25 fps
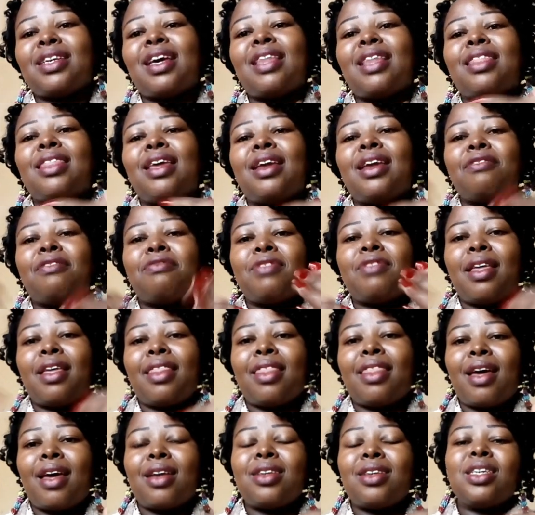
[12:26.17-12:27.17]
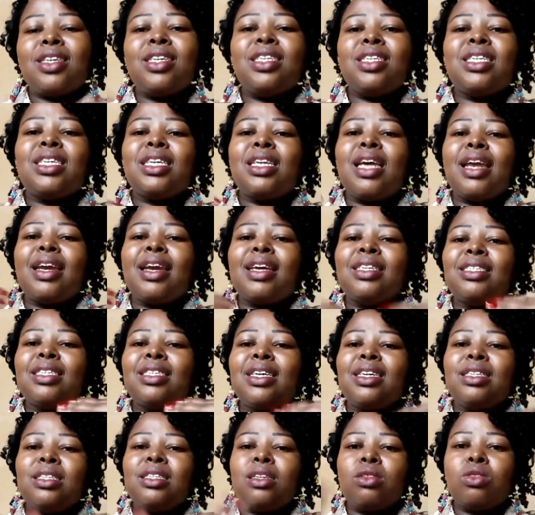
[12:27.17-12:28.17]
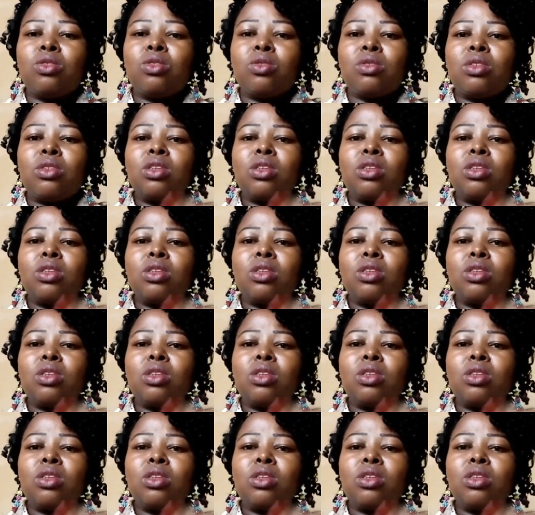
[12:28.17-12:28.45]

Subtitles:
and then after that it re-energizes you.